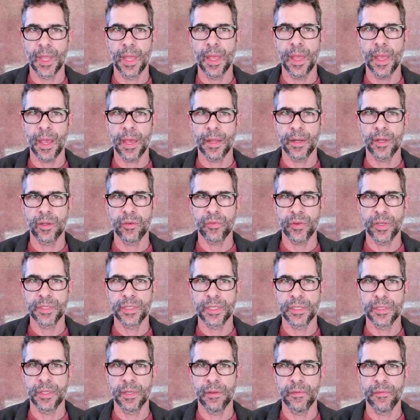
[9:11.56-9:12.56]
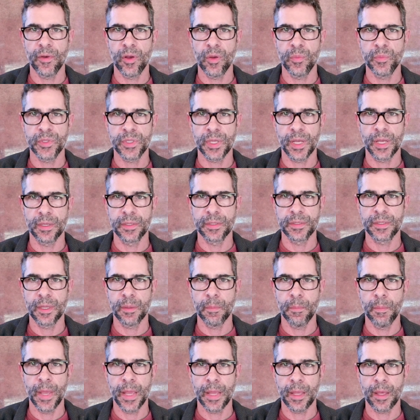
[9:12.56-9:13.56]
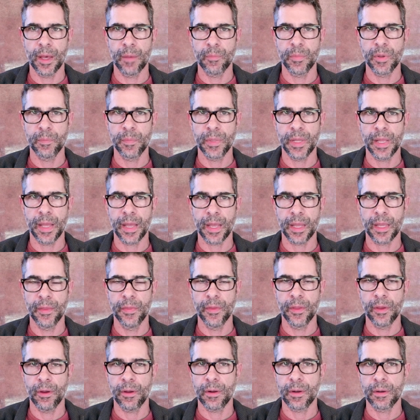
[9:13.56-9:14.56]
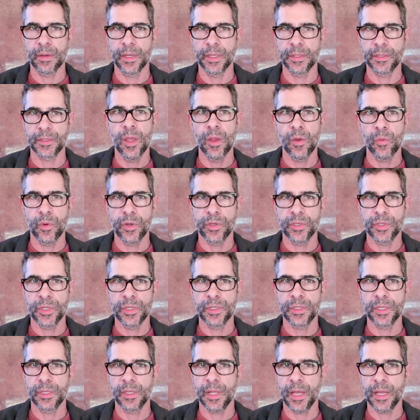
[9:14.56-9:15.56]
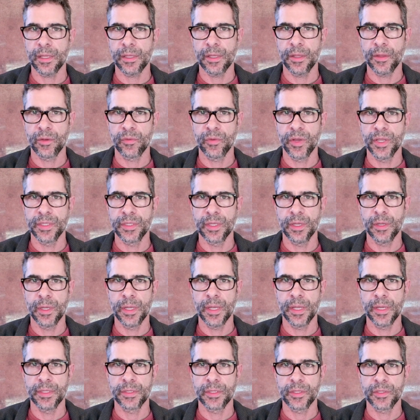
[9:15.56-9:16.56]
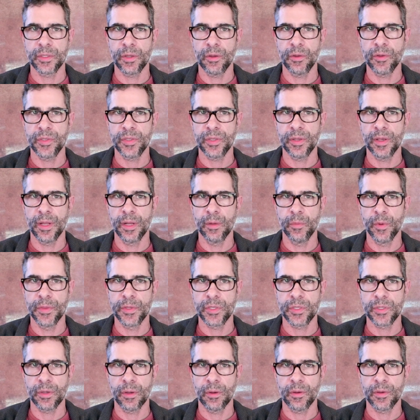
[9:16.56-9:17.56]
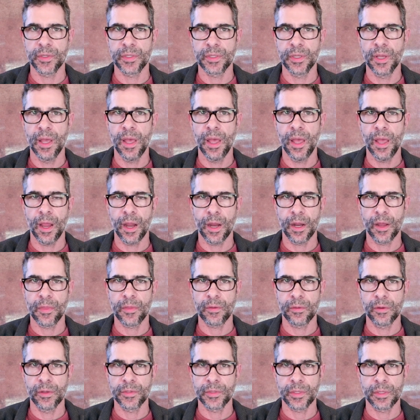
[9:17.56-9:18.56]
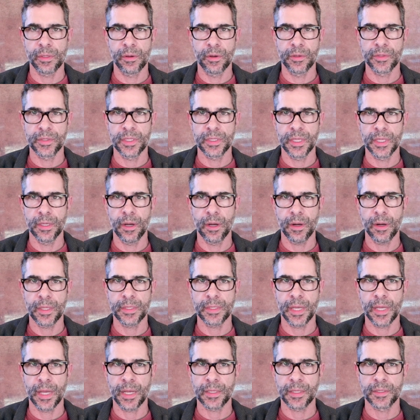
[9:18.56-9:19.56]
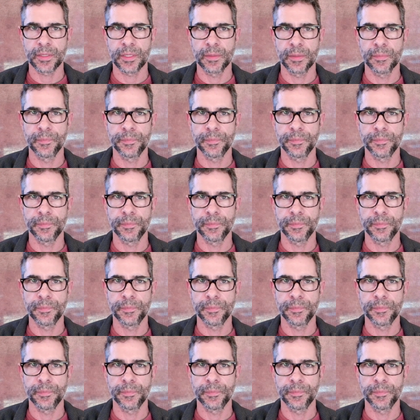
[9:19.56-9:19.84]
and increases the foam cells that make up plaque in the arteries, which is likely the reason it is associated with strokes, atherosclerosis, and heart attacks.